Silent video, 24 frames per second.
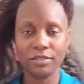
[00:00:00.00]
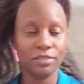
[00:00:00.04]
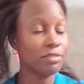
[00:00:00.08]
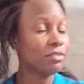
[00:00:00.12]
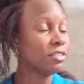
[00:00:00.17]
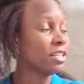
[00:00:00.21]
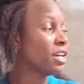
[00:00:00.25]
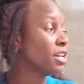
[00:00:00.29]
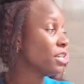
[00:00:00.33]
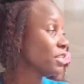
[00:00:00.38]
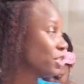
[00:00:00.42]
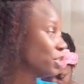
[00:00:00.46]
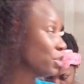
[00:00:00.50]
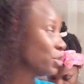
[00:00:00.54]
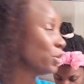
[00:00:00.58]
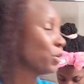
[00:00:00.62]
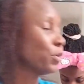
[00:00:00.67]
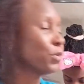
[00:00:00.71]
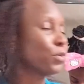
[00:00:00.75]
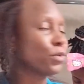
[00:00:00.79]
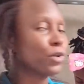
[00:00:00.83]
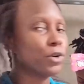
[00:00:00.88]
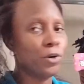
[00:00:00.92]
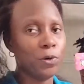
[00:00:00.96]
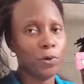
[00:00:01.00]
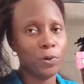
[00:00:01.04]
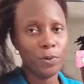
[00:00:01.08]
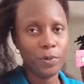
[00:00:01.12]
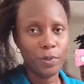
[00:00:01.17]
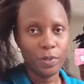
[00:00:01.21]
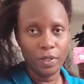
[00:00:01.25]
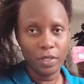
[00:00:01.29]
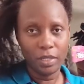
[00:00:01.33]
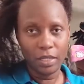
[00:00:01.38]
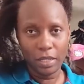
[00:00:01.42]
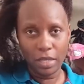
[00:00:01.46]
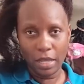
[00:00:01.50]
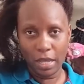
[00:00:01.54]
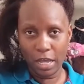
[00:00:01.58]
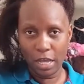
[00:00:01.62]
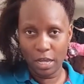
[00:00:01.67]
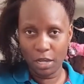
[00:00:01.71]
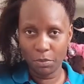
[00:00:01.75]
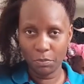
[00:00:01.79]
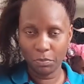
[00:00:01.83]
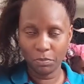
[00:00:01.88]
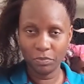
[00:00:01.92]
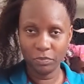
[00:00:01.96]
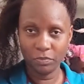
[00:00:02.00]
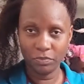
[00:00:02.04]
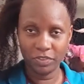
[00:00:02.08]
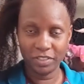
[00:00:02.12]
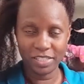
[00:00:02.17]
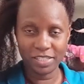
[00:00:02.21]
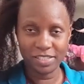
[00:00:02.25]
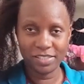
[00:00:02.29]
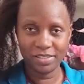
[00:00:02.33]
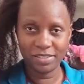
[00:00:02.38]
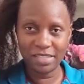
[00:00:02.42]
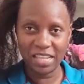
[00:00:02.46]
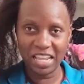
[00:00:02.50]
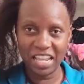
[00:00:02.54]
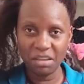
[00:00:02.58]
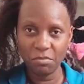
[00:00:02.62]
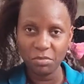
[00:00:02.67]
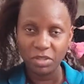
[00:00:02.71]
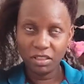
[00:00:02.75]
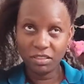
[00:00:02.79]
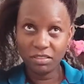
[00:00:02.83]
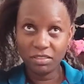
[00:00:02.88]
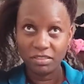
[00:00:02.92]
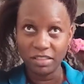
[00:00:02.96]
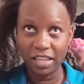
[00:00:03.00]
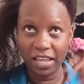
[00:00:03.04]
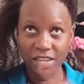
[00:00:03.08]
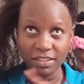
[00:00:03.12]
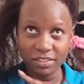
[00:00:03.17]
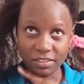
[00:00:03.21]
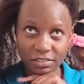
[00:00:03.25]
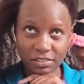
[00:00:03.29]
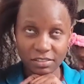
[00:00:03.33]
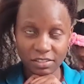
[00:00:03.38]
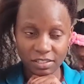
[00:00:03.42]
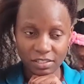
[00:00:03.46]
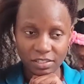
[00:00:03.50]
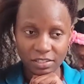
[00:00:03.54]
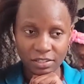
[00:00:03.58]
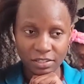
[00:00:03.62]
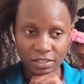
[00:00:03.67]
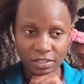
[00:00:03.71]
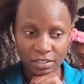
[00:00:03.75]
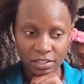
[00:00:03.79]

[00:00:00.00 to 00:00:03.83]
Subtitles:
doesn't grow the same length